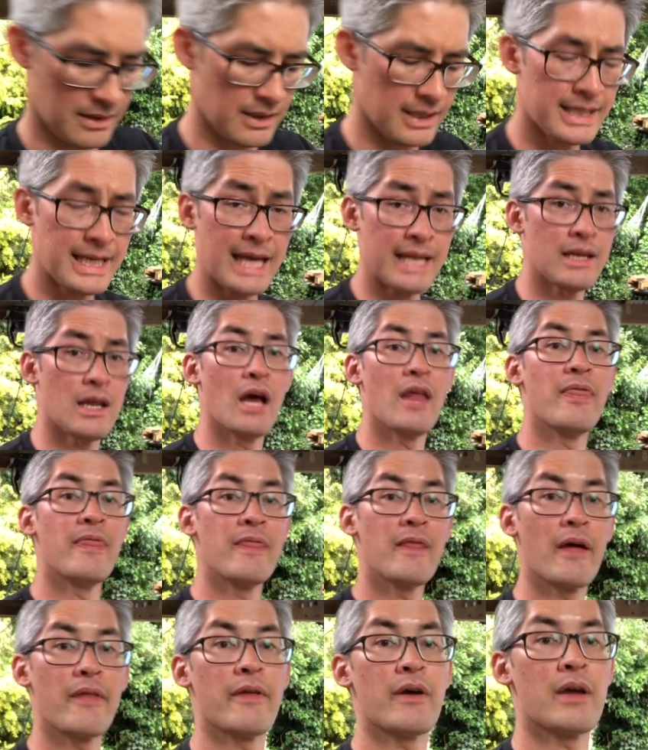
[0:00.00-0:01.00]
Again,
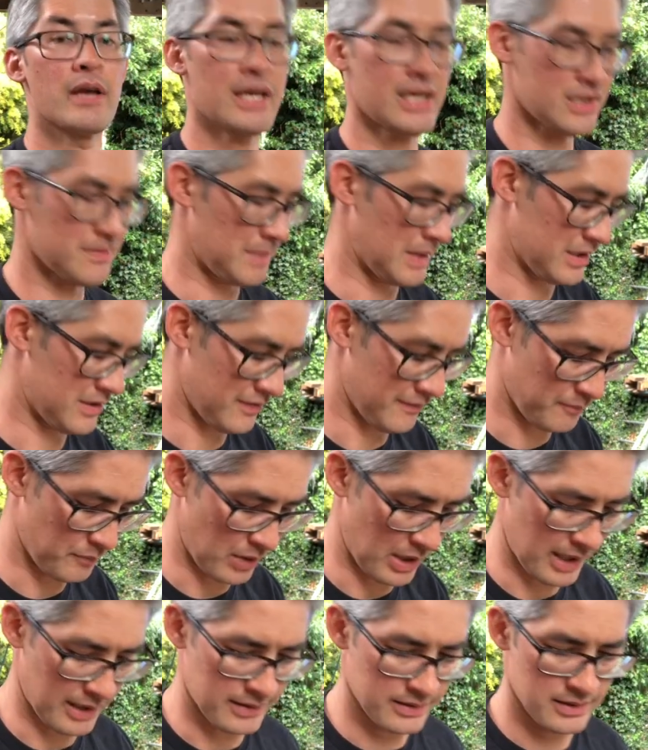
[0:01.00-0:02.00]
another expensive
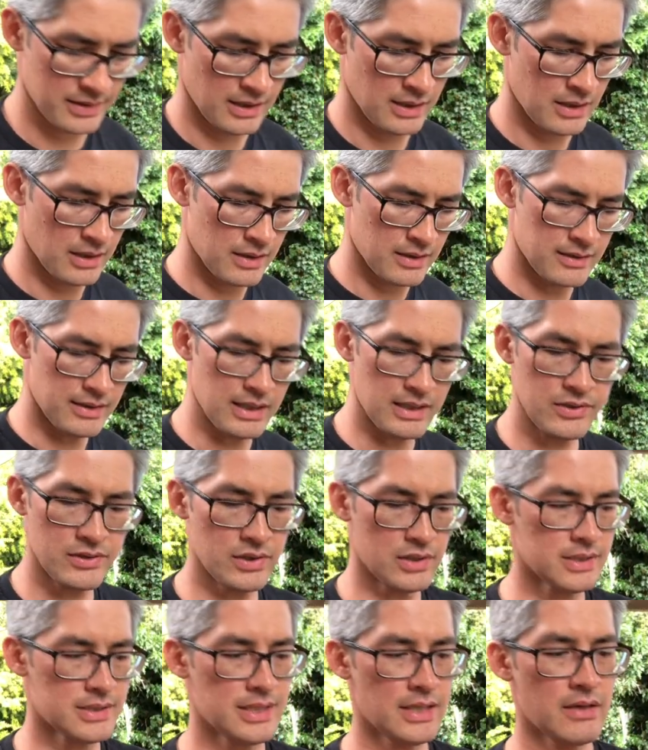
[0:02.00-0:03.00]
brand. These, you
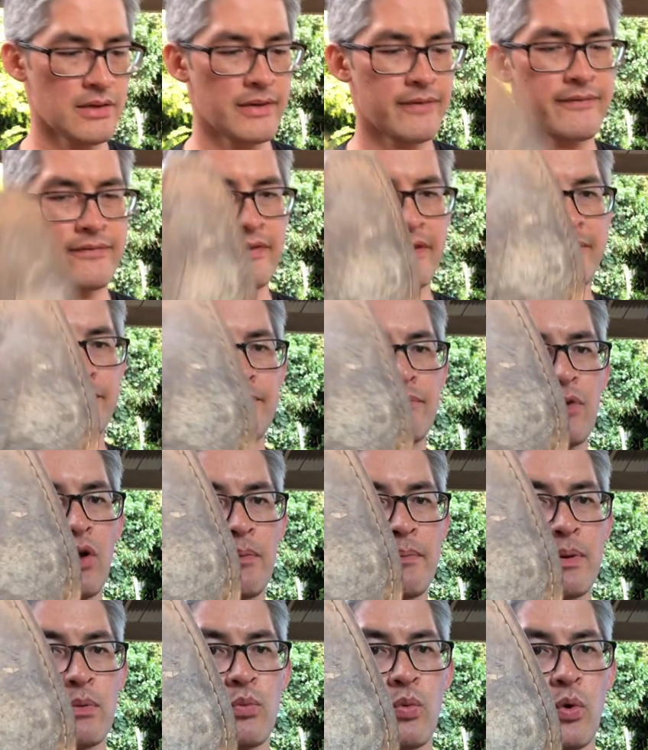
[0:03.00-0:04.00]
can tell they've
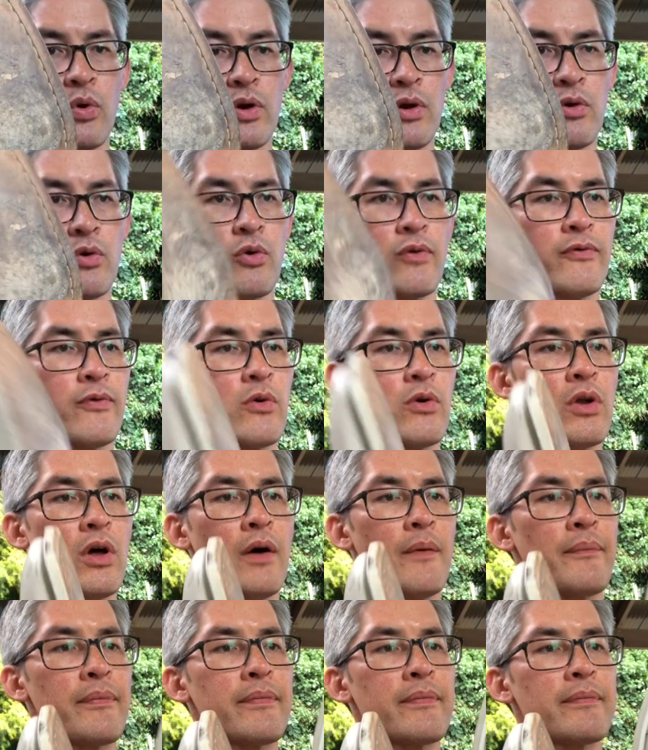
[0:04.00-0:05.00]
not been worn an awful
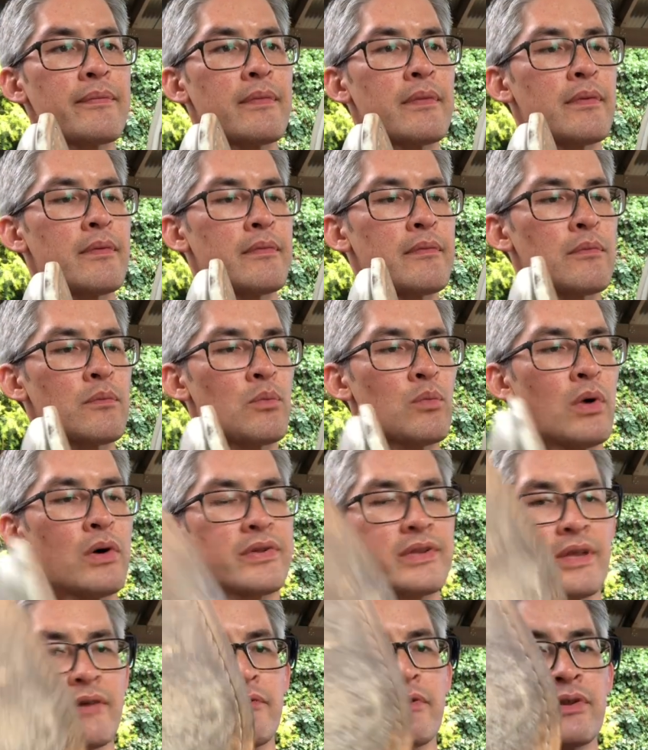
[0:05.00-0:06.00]
lot.
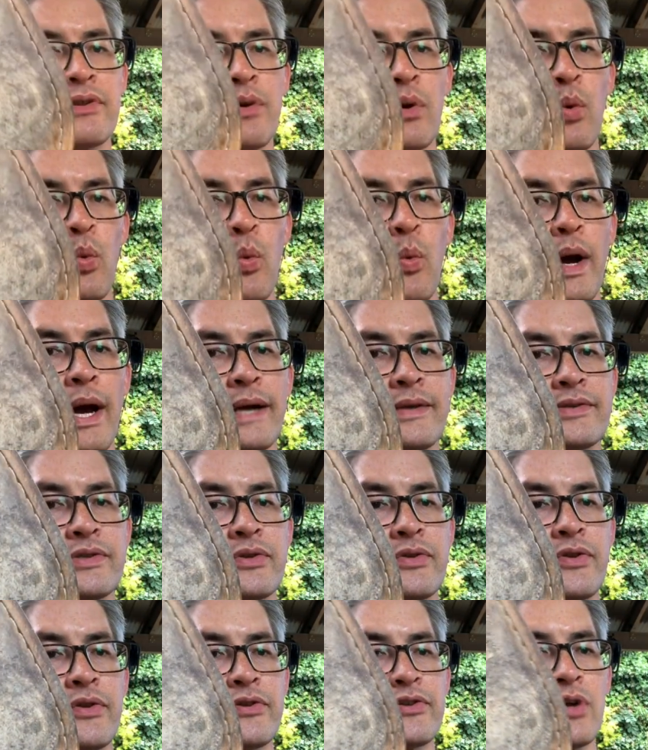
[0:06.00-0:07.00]
Whilst there is wear to
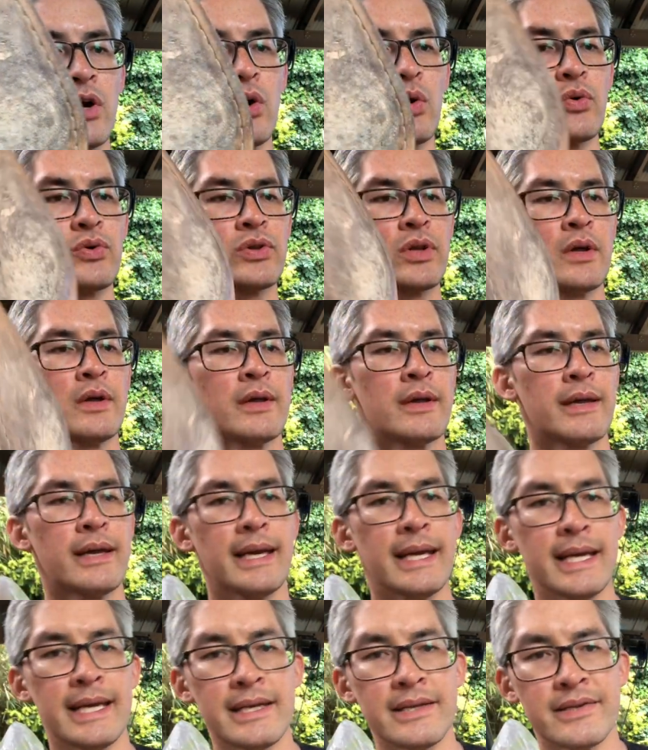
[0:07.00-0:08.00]
the soles,
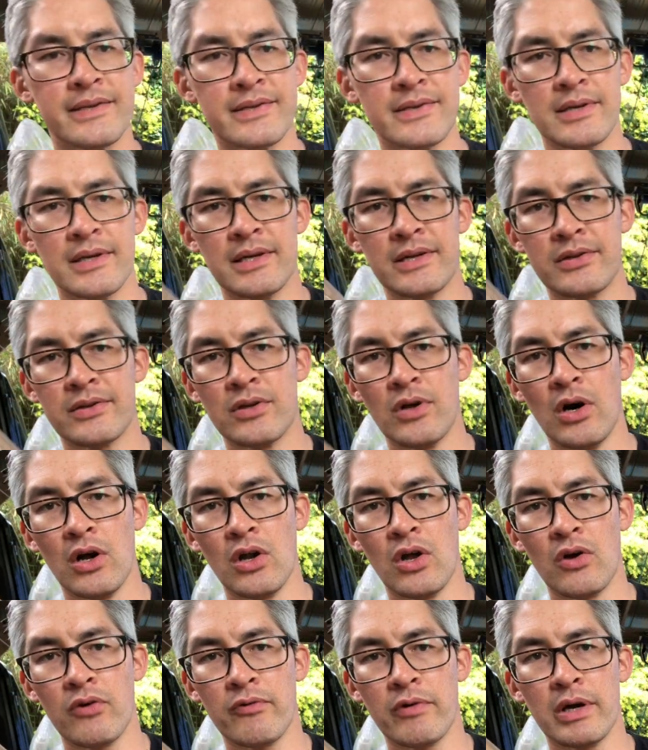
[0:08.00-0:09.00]
it's not a
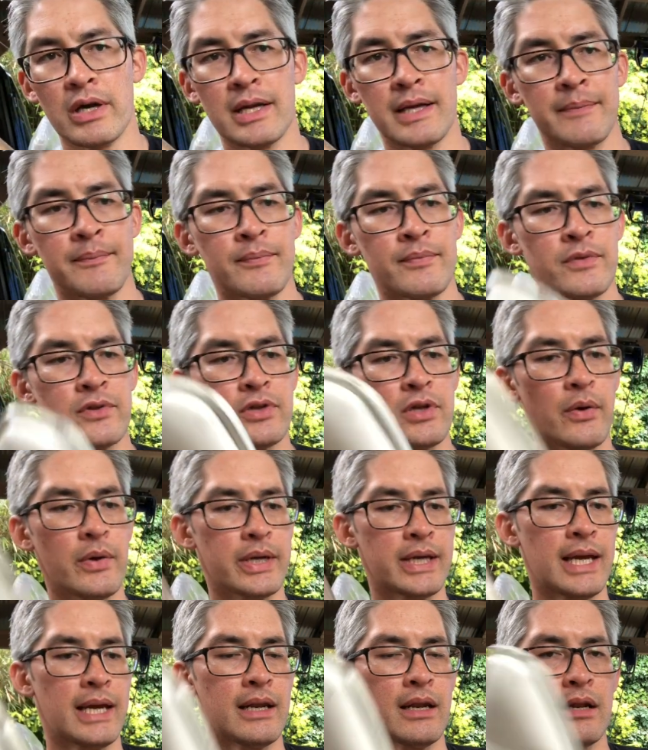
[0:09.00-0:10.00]
lot really. So
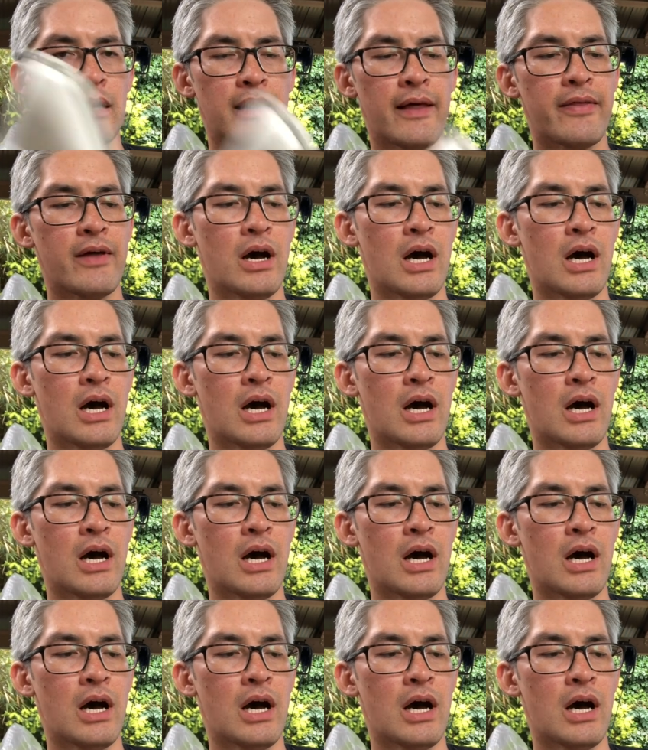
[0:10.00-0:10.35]
again, leather